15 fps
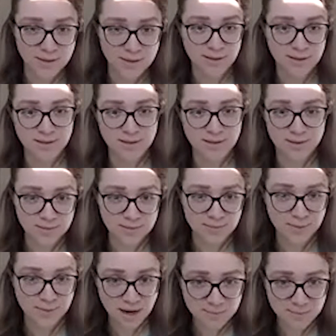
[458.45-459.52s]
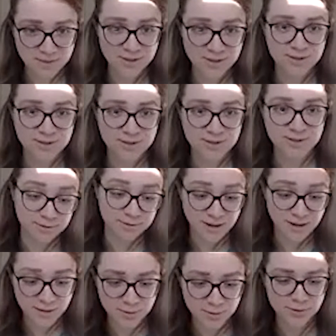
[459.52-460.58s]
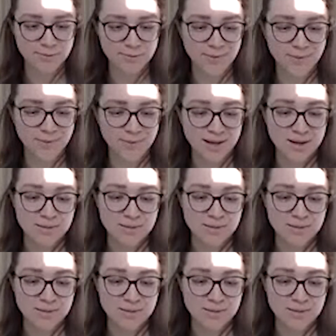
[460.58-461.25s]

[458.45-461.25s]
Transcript: parameters or fine tune them.